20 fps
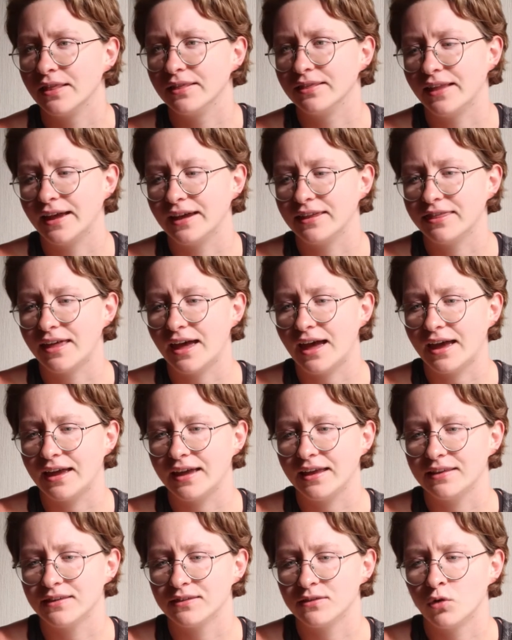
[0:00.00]
like that,
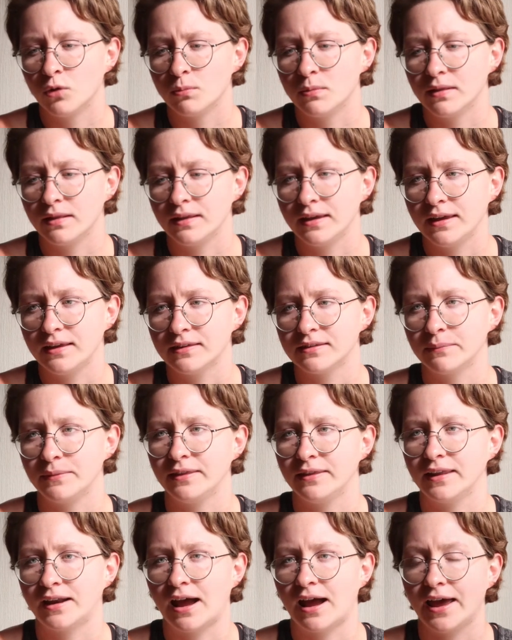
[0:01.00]
it's normally
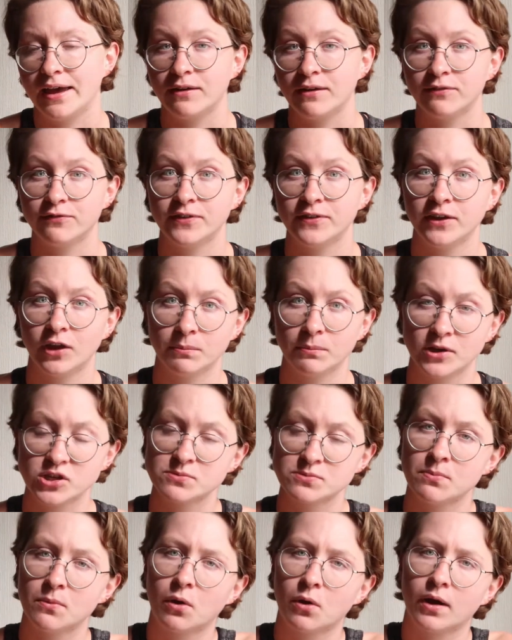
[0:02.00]
something that I feel
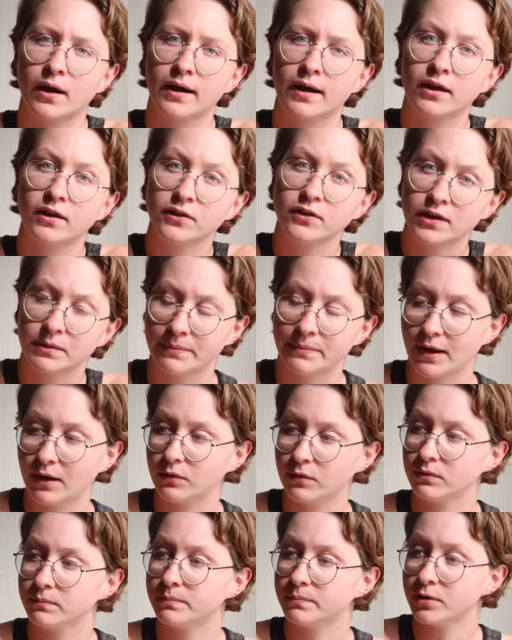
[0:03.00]
much more good
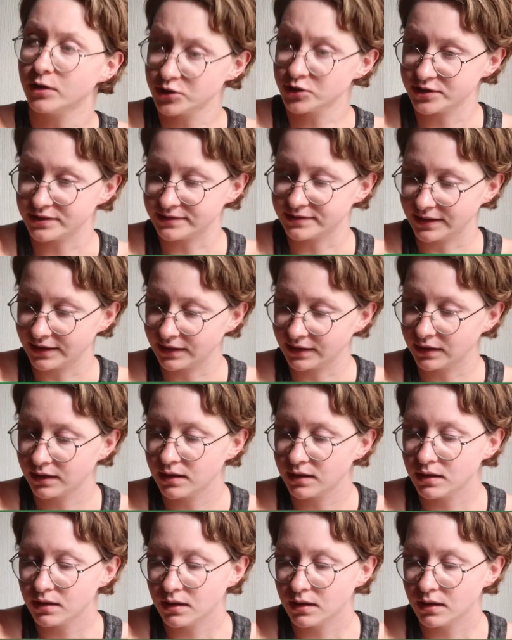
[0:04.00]
about purchasing.